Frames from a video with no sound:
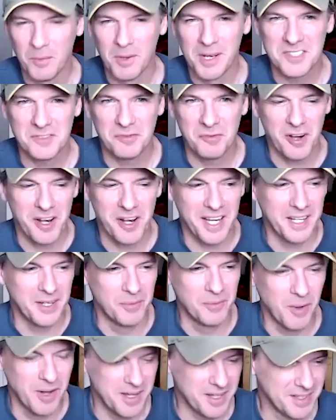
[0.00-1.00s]
and
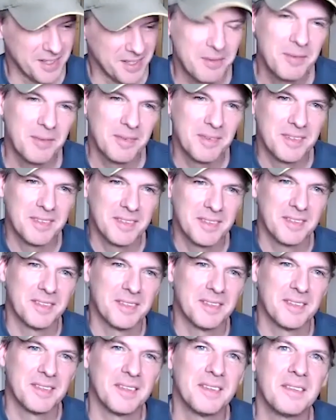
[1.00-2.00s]
the thesis is
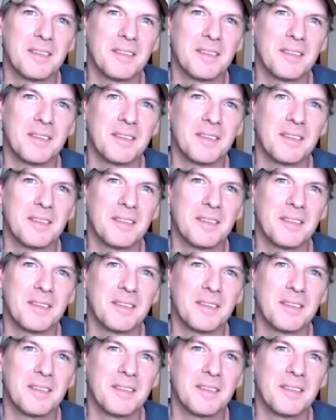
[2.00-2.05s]
the best